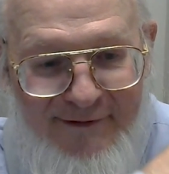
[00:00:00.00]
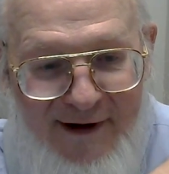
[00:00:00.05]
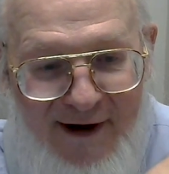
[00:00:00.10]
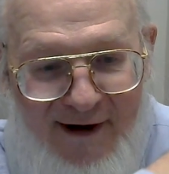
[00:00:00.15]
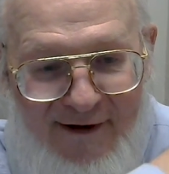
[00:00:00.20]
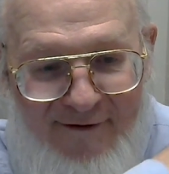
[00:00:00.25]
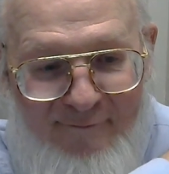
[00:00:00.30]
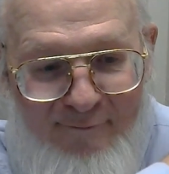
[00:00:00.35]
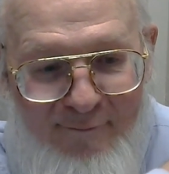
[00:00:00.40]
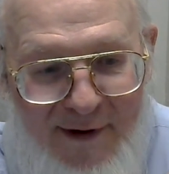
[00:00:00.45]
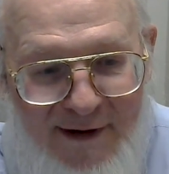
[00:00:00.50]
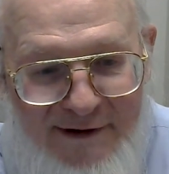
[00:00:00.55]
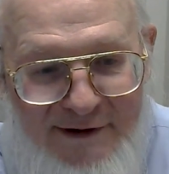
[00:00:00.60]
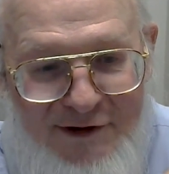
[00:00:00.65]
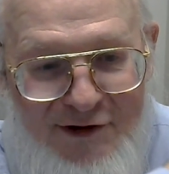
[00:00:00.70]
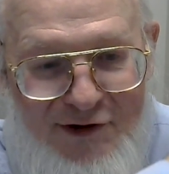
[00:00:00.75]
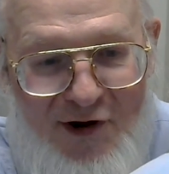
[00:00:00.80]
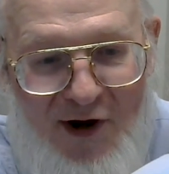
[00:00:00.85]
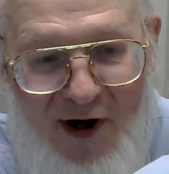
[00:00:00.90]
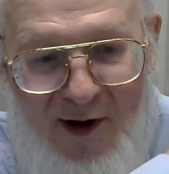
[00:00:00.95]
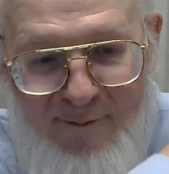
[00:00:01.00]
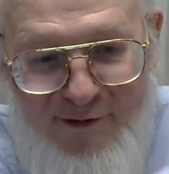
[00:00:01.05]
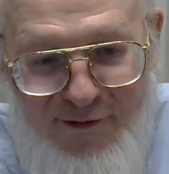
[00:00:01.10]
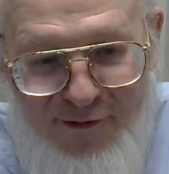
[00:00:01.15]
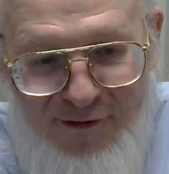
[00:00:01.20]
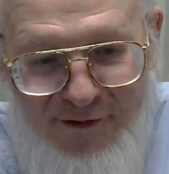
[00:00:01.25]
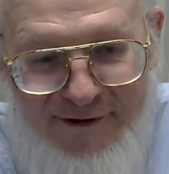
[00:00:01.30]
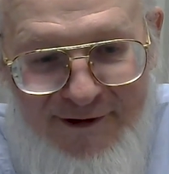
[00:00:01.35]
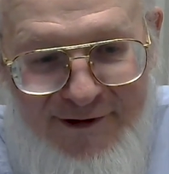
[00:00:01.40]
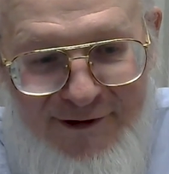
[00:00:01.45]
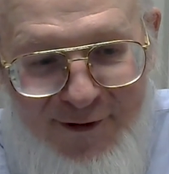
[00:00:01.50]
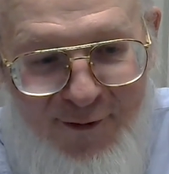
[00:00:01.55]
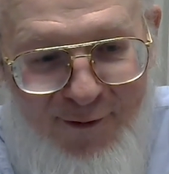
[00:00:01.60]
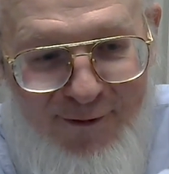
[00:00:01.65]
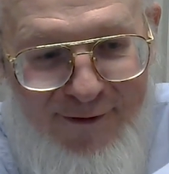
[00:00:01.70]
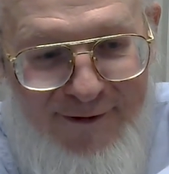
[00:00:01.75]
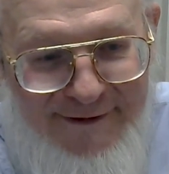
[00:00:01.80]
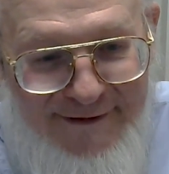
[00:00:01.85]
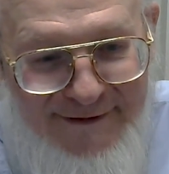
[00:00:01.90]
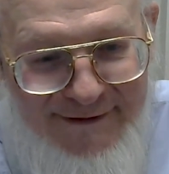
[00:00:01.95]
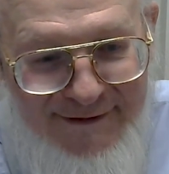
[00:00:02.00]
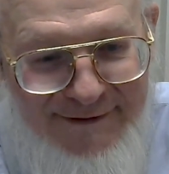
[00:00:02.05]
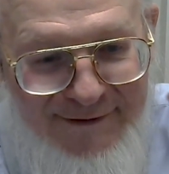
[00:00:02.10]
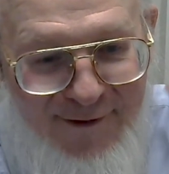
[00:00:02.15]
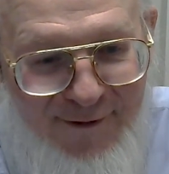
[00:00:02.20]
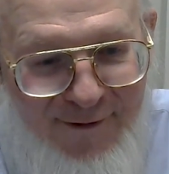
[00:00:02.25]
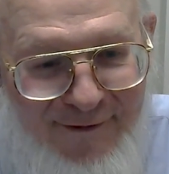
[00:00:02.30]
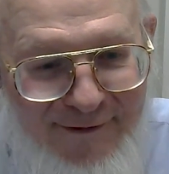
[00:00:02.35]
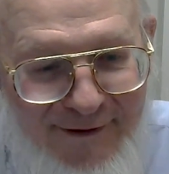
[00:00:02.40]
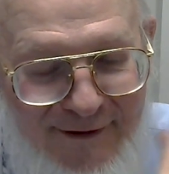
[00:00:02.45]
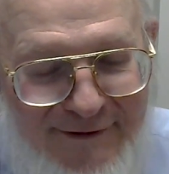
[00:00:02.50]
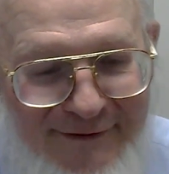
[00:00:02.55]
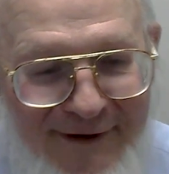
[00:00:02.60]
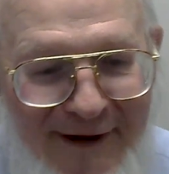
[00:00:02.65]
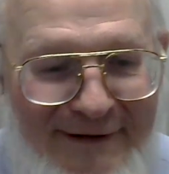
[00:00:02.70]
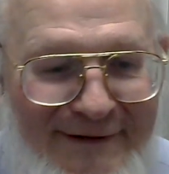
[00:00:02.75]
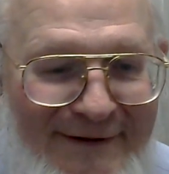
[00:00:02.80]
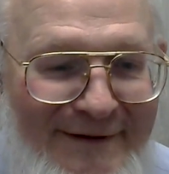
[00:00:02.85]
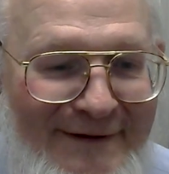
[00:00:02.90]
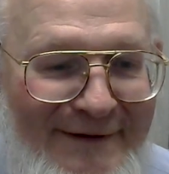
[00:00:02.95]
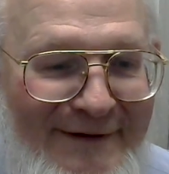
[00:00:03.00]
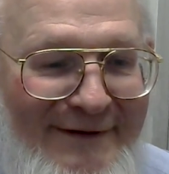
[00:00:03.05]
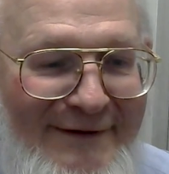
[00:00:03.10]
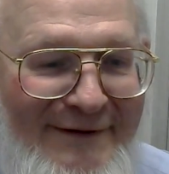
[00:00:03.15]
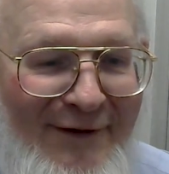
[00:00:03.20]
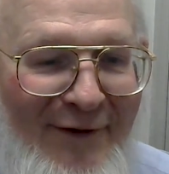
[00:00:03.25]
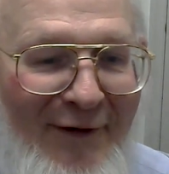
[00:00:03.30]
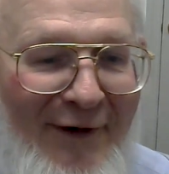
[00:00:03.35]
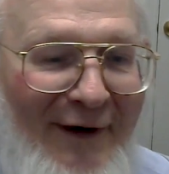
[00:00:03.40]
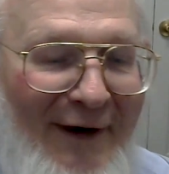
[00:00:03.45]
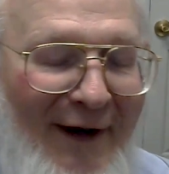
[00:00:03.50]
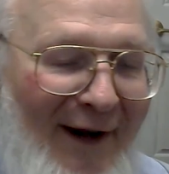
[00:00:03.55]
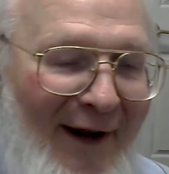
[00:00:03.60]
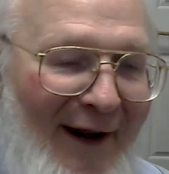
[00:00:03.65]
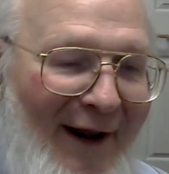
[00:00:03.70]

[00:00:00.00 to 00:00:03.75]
kind of mutton chop sort of shoulders and so on, their dresses and so on.